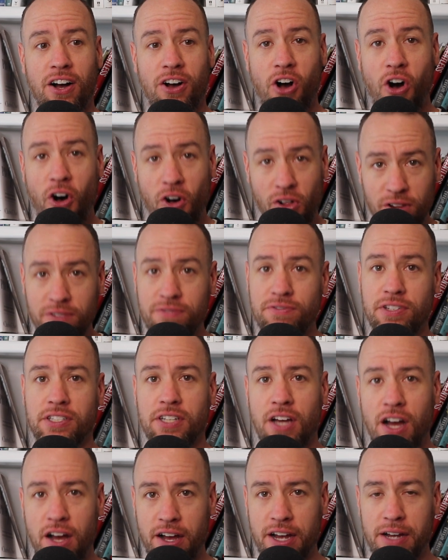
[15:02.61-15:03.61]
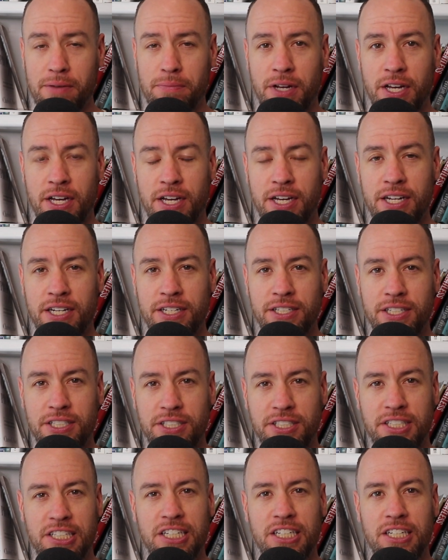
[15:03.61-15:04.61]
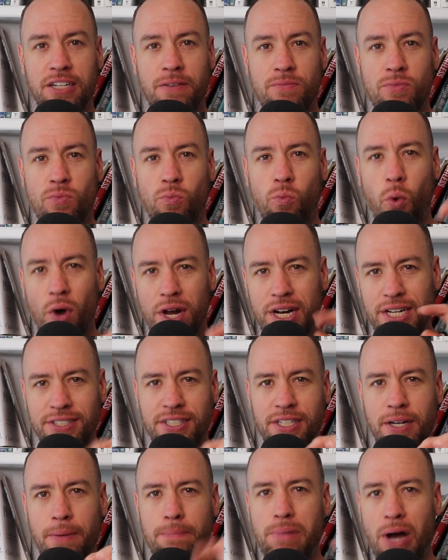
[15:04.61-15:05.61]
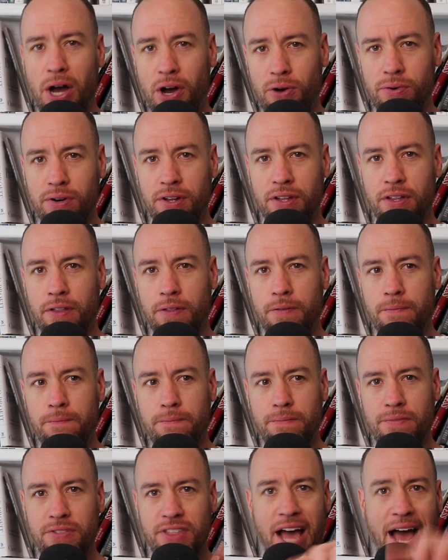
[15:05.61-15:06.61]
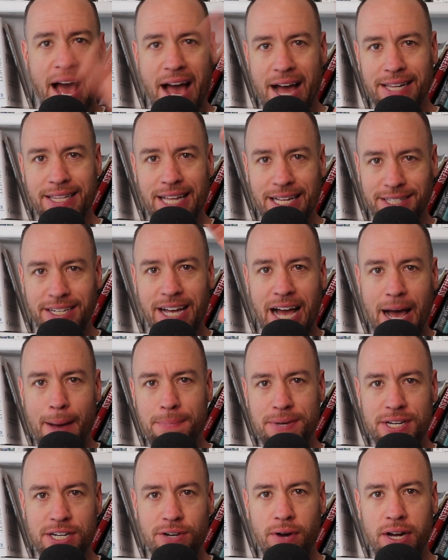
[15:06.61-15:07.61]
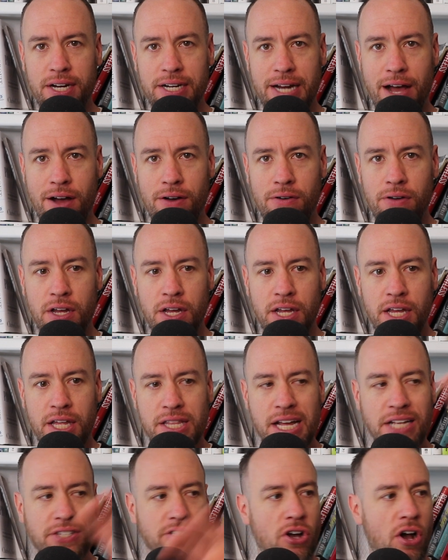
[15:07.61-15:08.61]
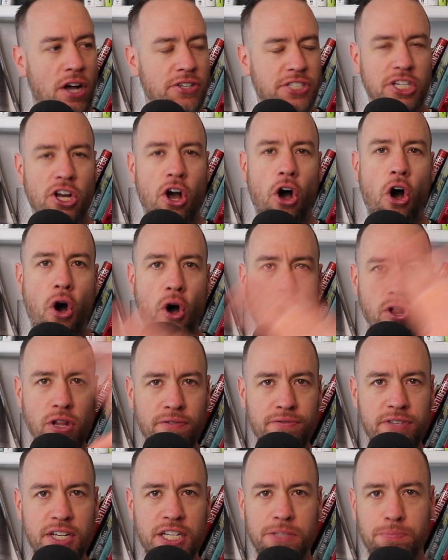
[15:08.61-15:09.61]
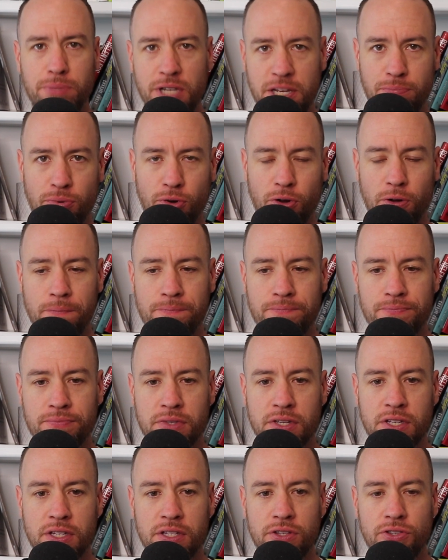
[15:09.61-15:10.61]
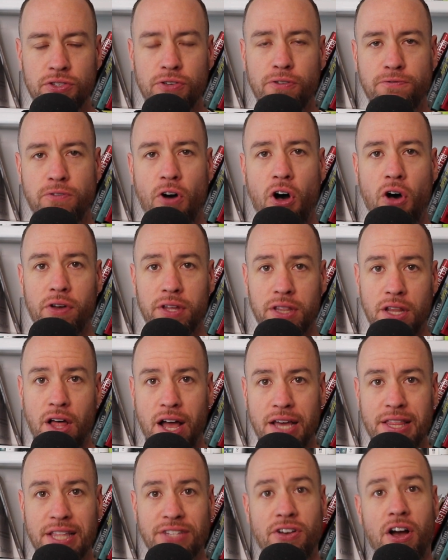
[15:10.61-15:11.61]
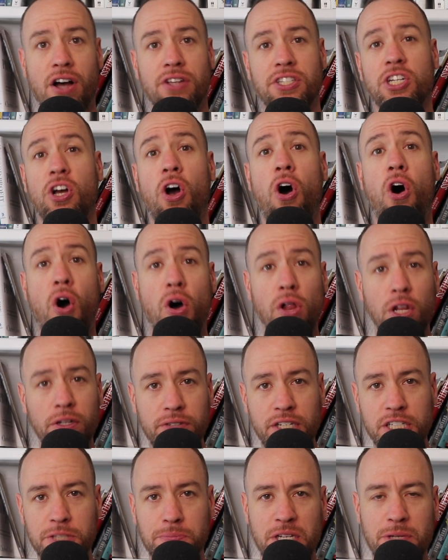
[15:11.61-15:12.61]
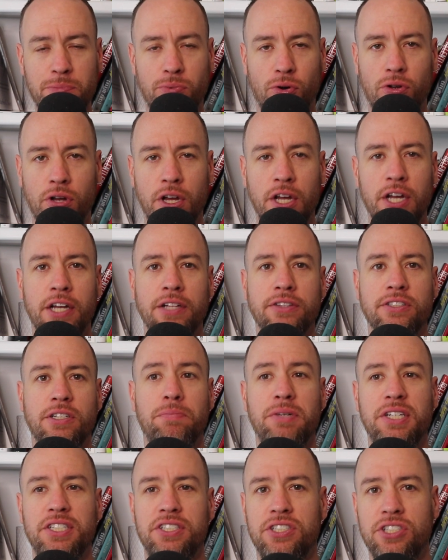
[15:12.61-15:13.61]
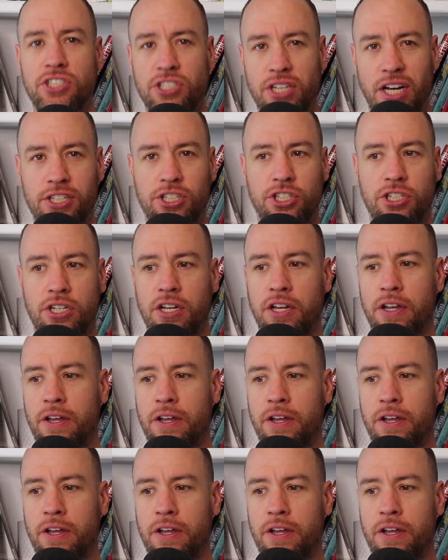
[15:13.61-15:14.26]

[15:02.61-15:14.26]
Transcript: all of the time to see what is it about that's happening right now that's causing all of these people to fall in line, that's causing all of these people to be such